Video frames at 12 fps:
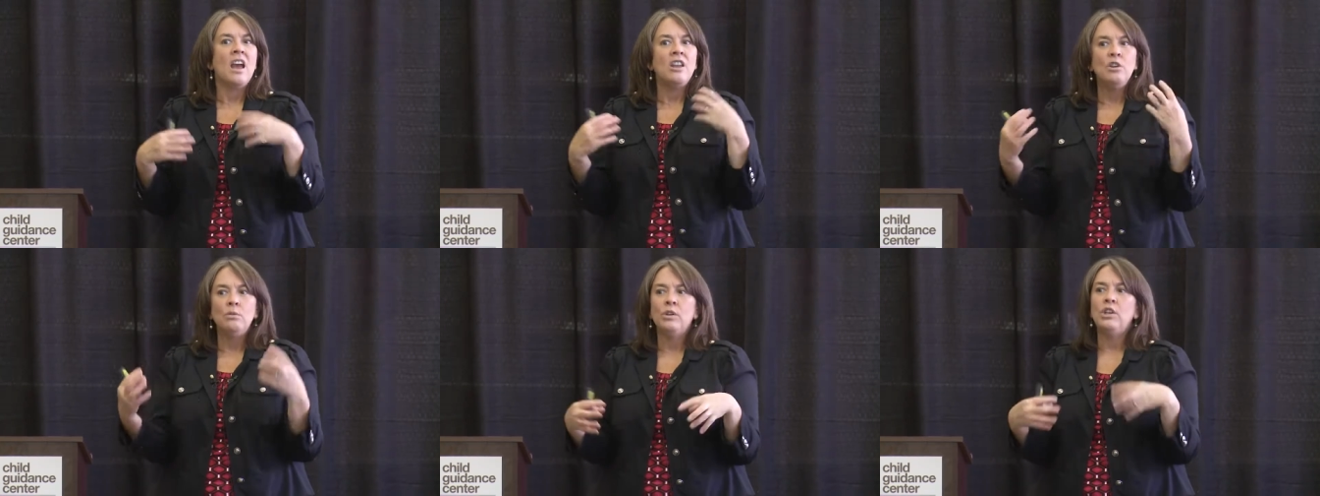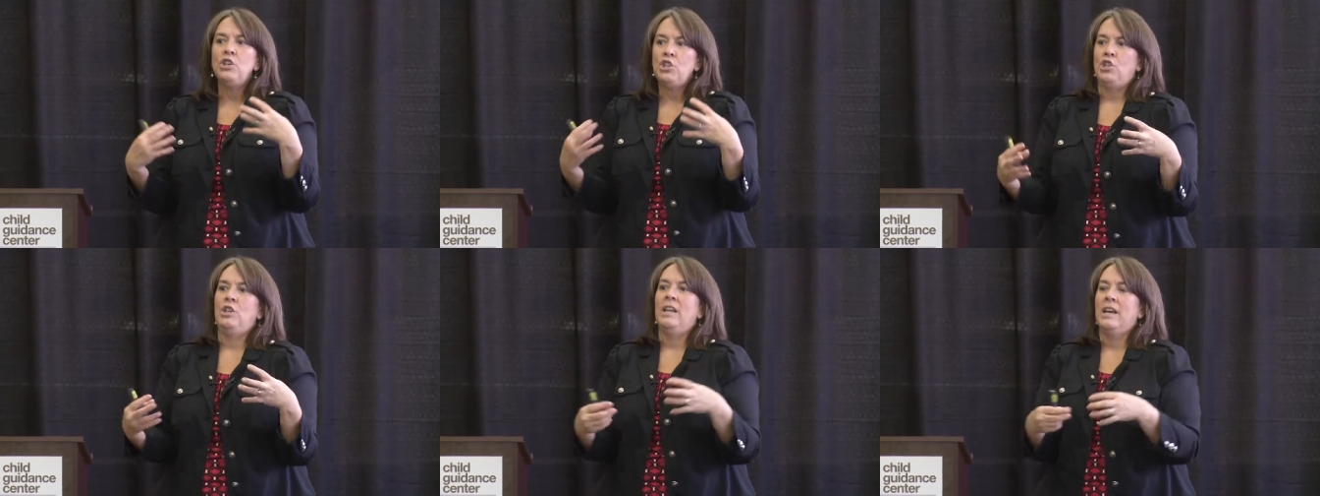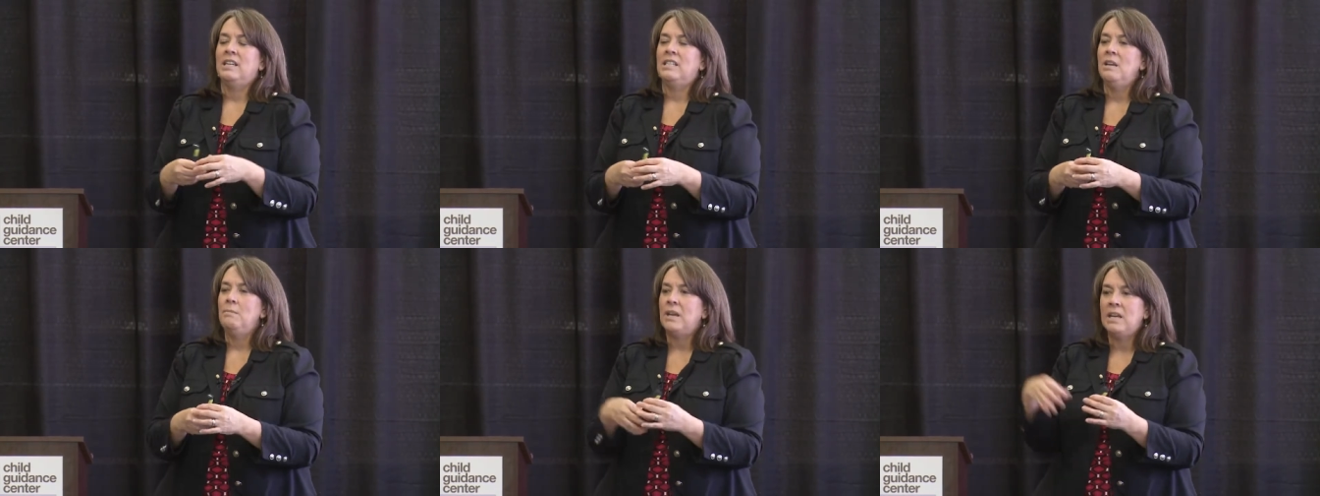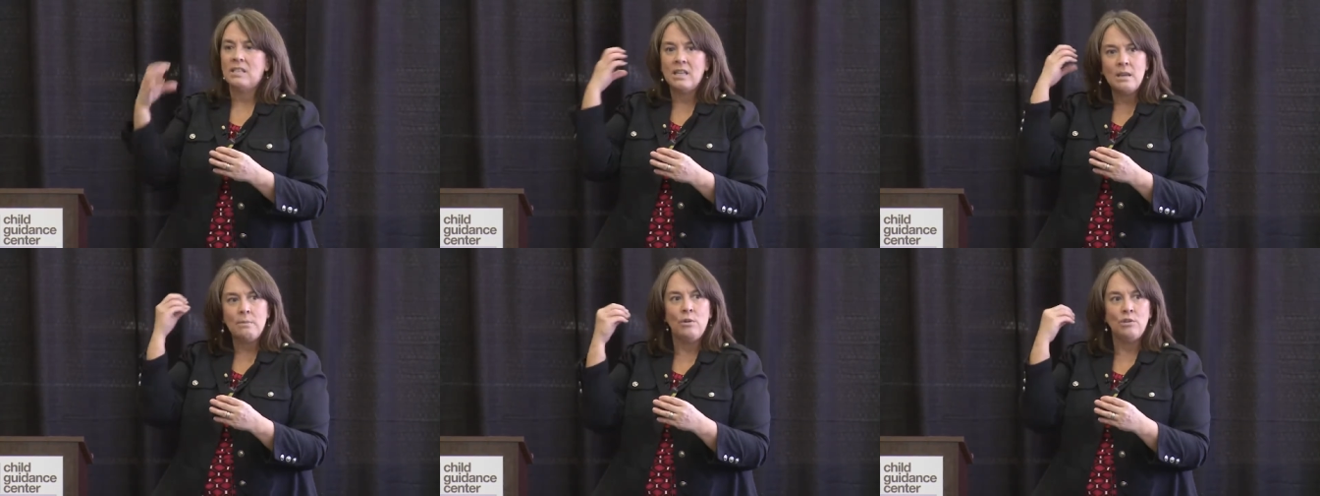And you really should, like I said, because of
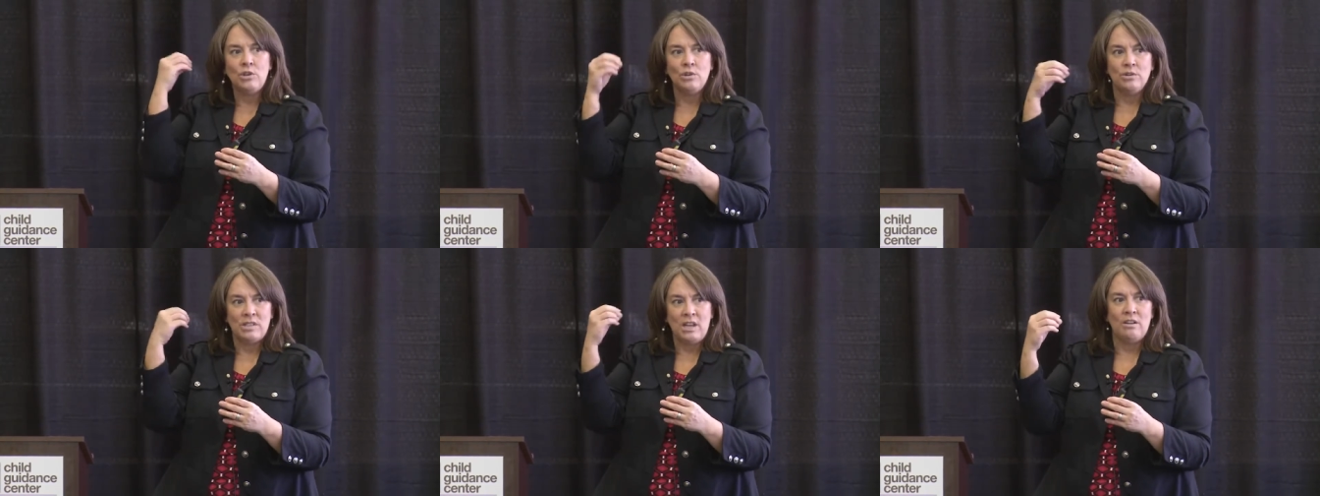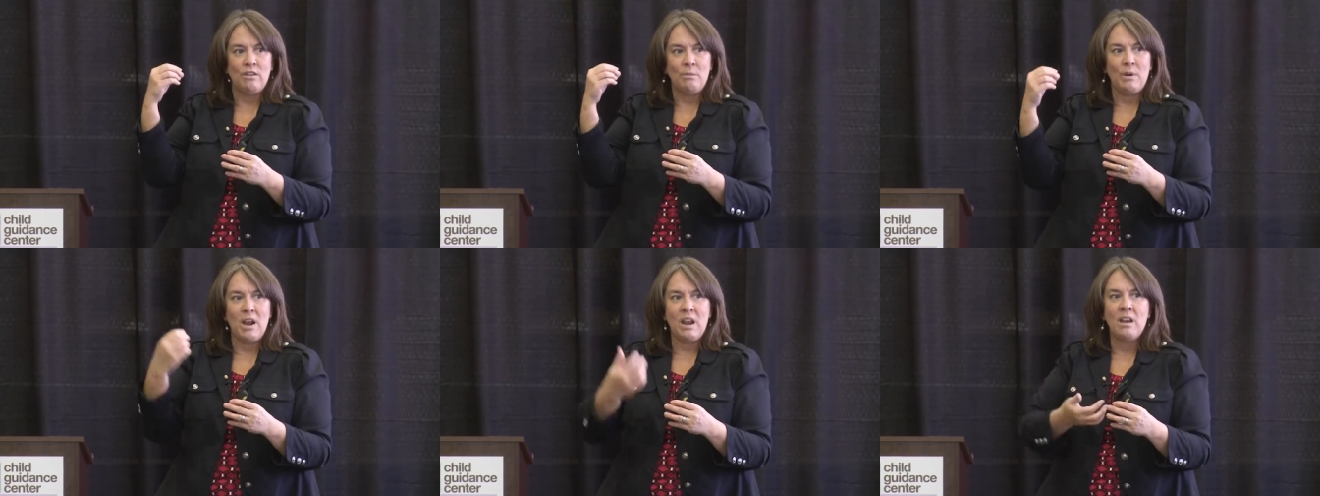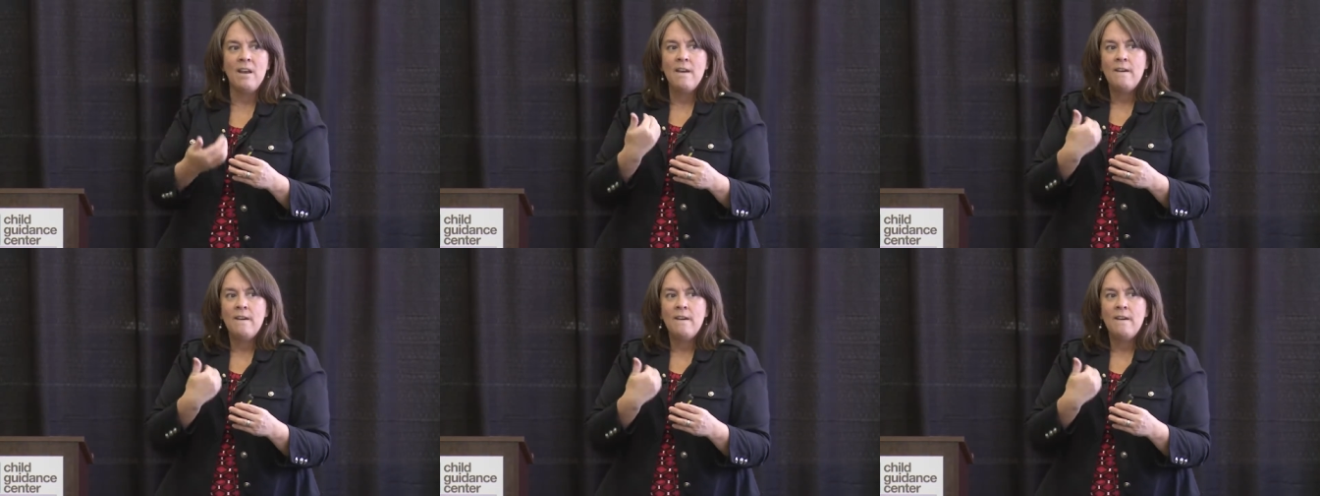the emotional center of the brain,